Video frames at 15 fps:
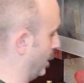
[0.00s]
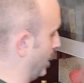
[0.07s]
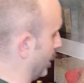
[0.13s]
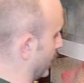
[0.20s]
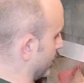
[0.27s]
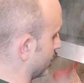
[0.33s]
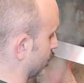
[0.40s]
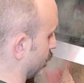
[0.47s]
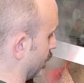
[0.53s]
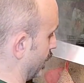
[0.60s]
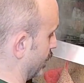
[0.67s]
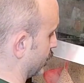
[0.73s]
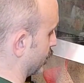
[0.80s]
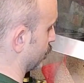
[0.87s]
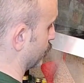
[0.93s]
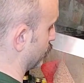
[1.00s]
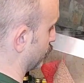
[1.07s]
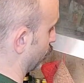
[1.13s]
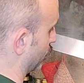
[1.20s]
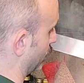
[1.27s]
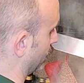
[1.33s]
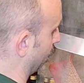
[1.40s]
All right, so that's
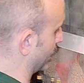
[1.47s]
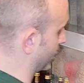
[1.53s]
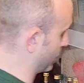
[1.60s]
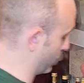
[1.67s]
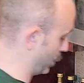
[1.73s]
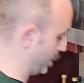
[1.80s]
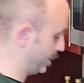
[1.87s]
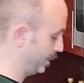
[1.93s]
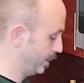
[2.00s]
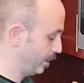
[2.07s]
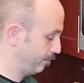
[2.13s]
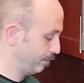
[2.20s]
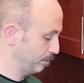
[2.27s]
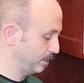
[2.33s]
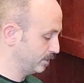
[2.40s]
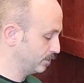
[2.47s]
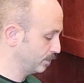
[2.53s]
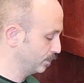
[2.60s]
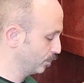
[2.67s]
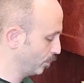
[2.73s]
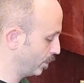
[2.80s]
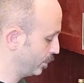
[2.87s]
boiling quite enough. I'm going to
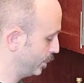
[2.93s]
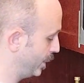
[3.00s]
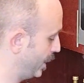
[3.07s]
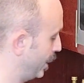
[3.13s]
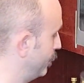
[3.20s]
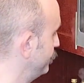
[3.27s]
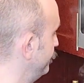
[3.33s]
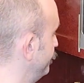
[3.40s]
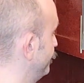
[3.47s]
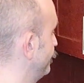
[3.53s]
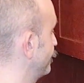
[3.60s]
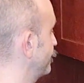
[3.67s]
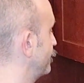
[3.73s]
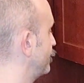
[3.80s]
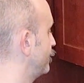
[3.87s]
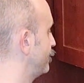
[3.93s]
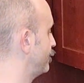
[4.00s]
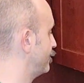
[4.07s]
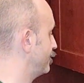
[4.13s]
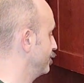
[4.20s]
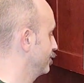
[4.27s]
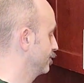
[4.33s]
turn the water down,
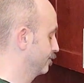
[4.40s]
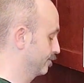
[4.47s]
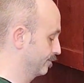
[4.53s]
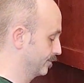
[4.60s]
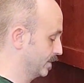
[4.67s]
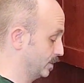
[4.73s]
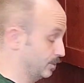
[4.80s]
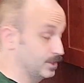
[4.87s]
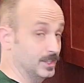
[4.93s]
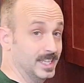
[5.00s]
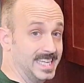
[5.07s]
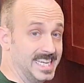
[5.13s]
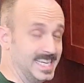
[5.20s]
turn the